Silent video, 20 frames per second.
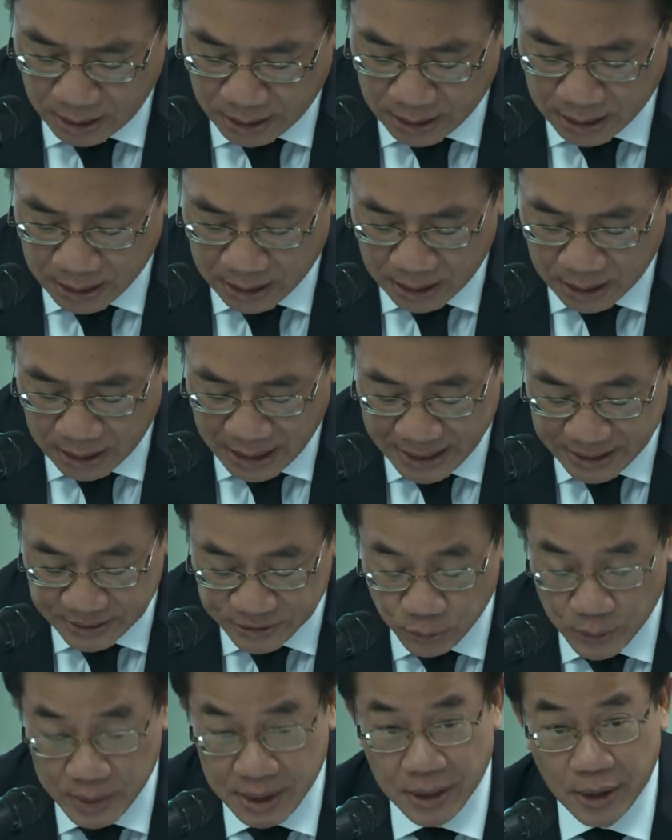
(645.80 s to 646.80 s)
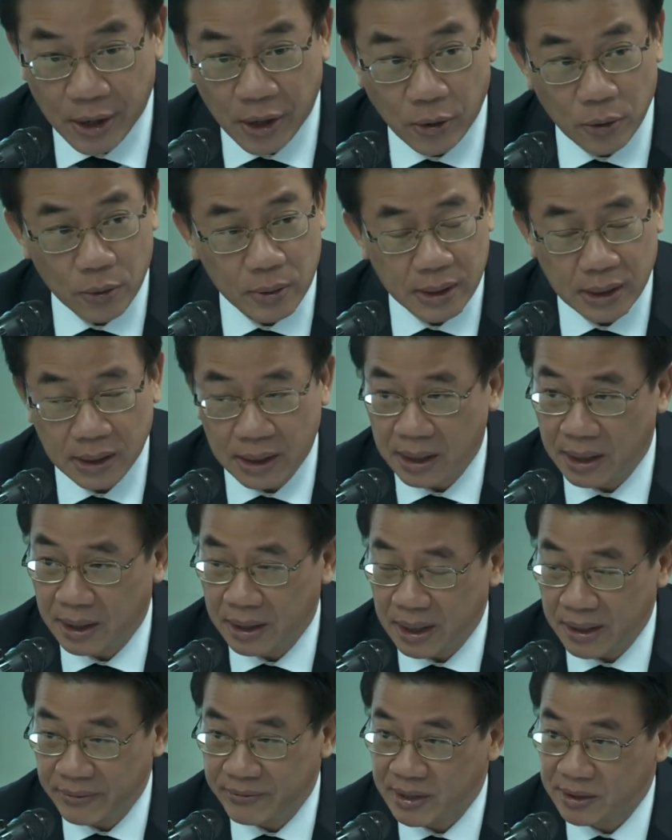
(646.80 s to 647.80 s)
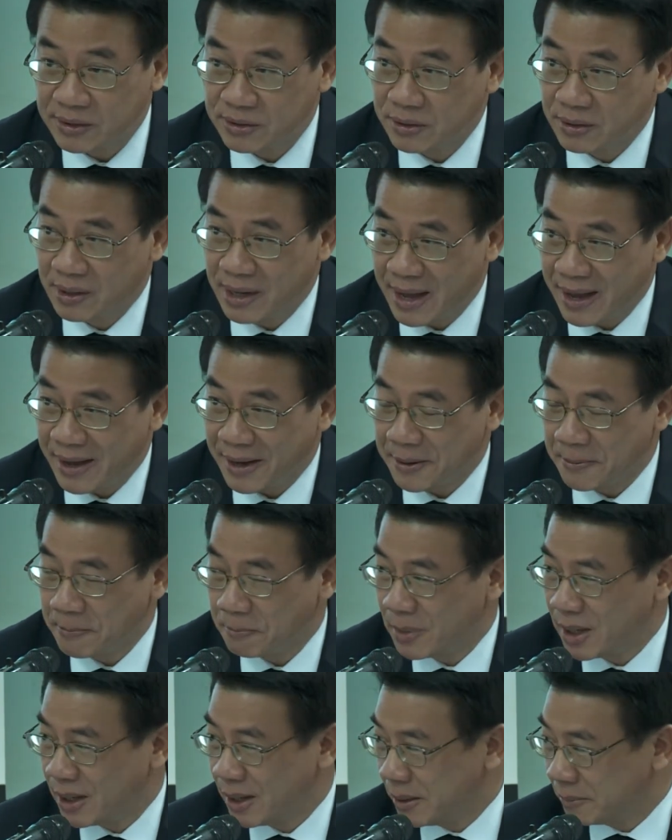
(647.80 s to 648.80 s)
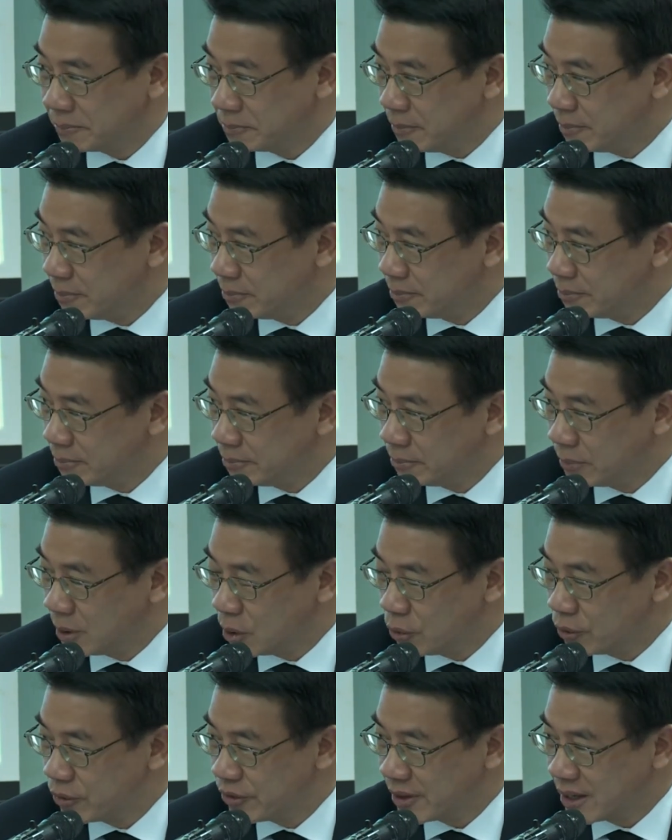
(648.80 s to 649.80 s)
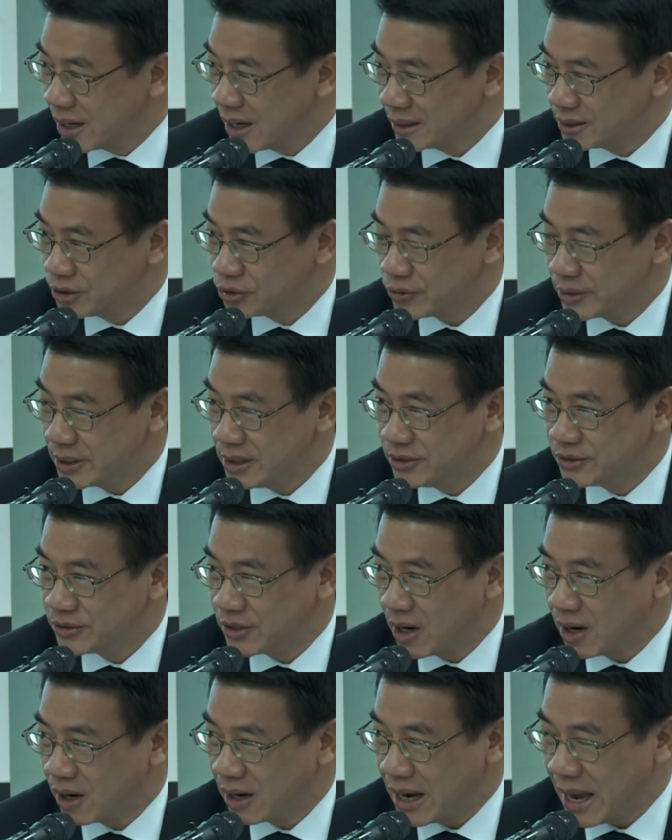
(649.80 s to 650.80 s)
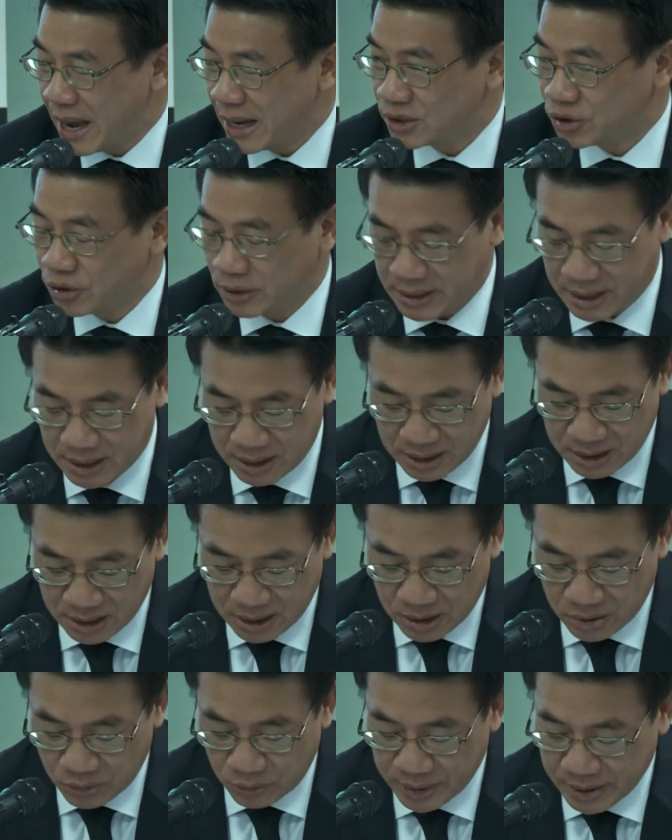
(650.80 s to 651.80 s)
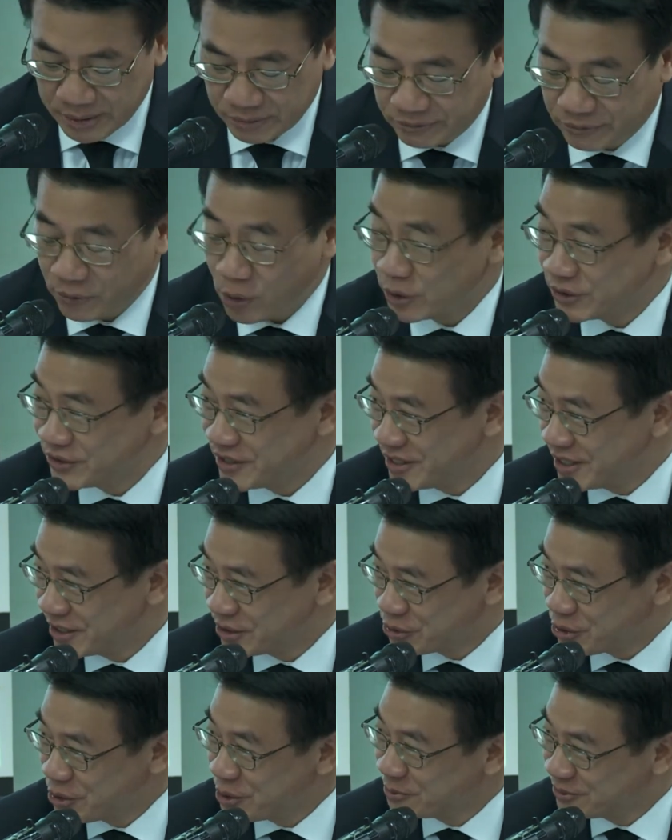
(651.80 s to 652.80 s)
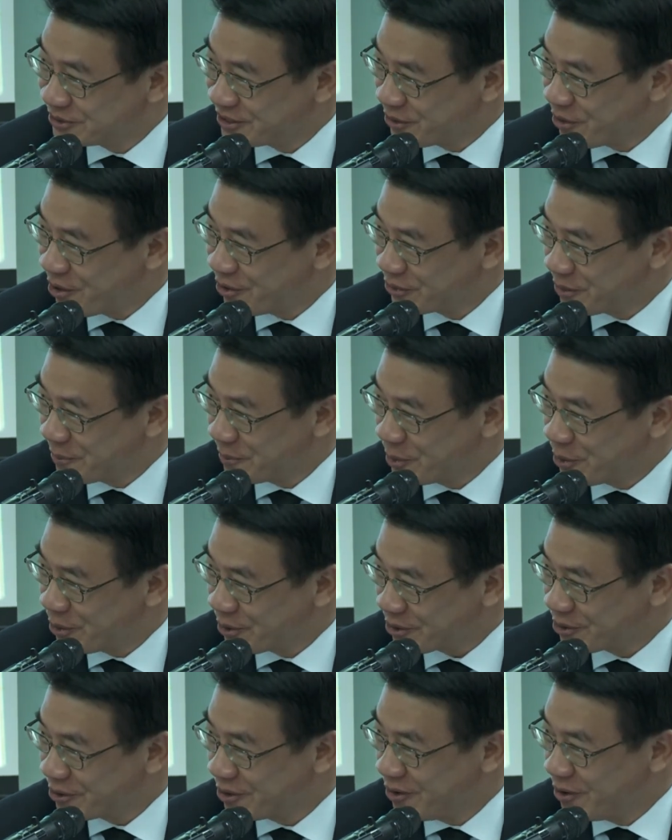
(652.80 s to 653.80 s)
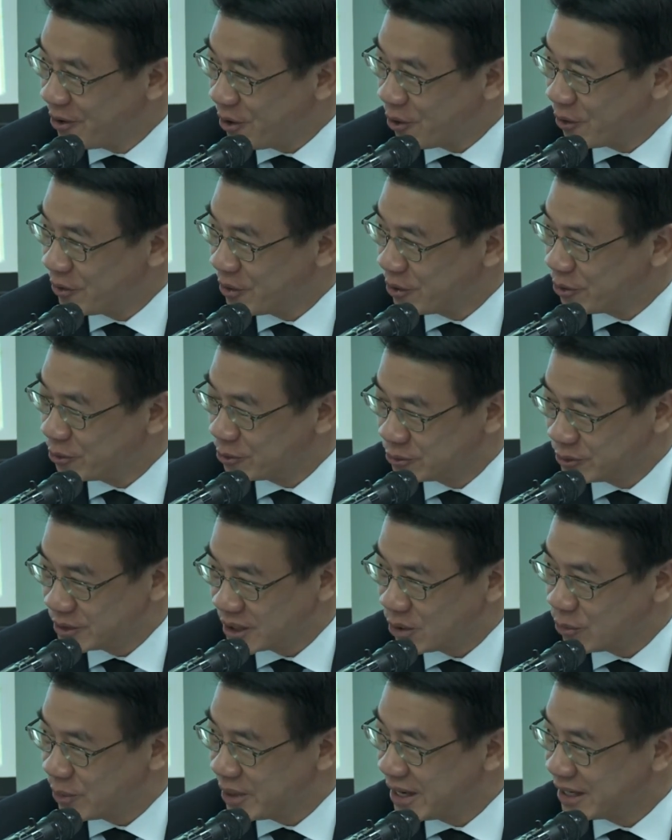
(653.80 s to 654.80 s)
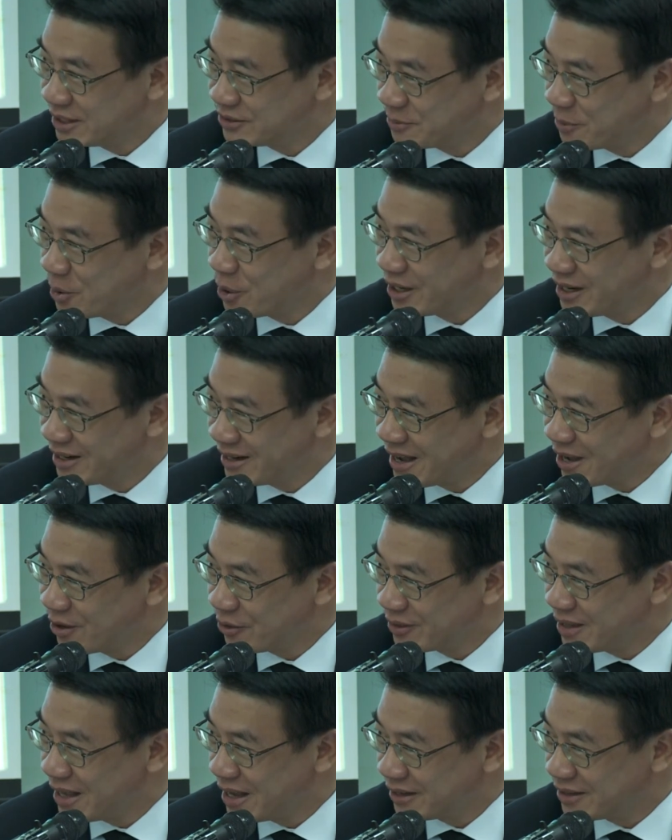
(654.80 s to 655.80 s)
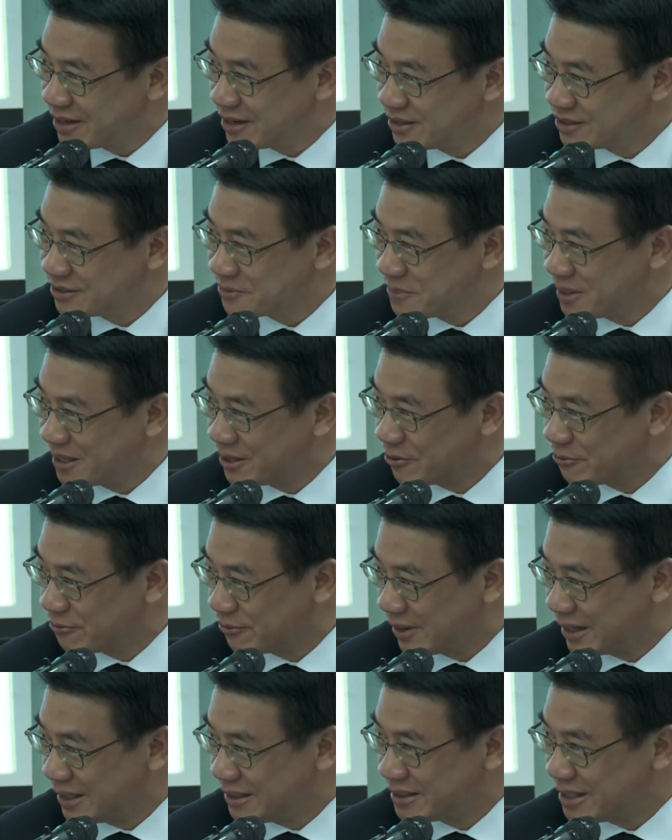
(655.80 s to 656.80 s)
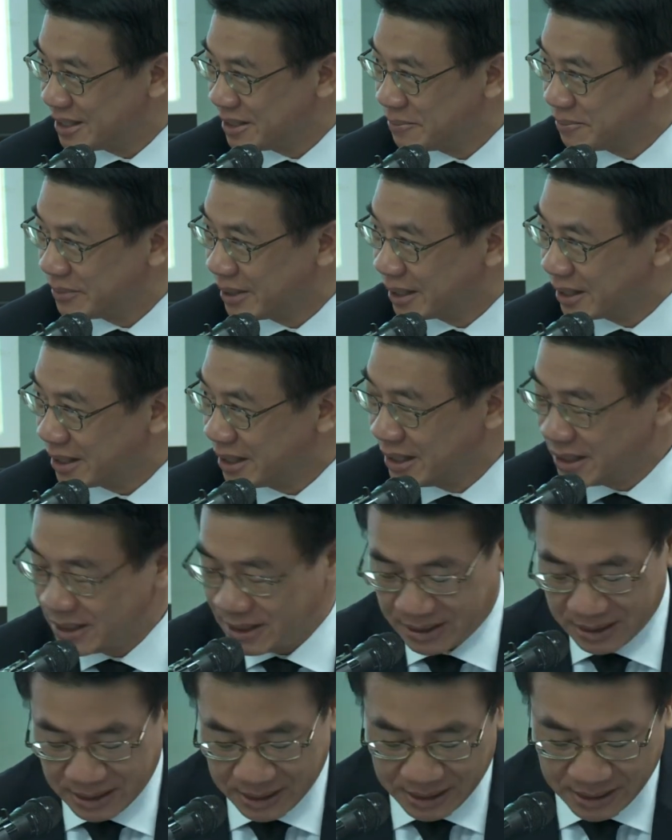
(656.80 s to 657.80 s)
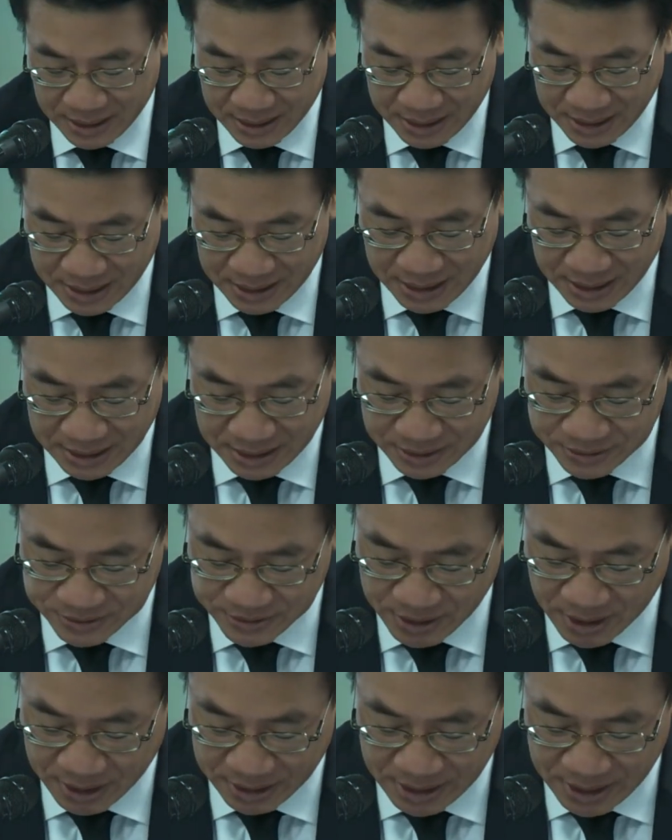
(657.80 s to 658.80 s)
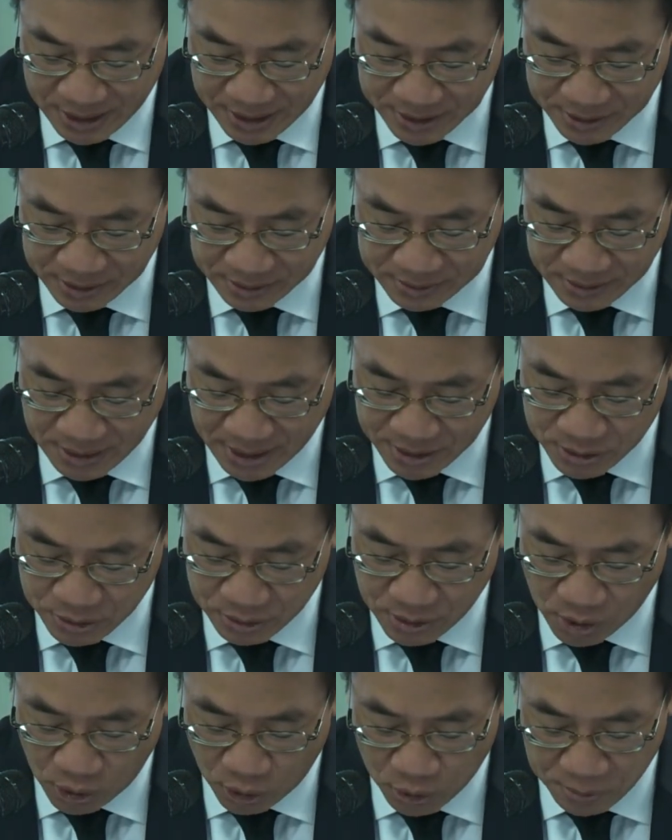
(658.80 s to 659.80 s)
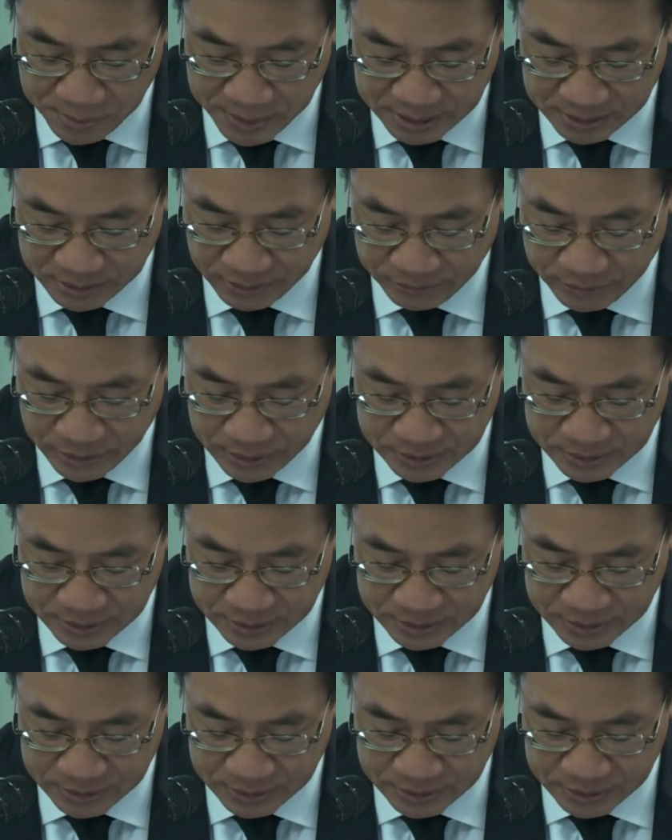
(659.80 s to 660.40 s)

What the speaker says: As we know, even today, both countries are actually reinforcing the troops along the border, although Kun Kavi has pointed out that there has been no fighting, but it's not a good omen for